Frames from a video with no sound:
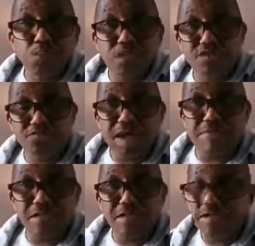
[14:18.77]
with his
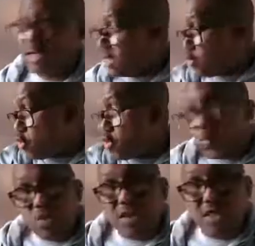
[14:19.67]
family, or
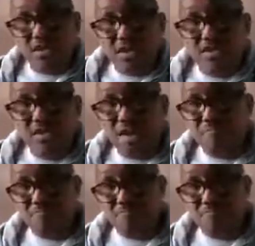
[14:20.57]
within his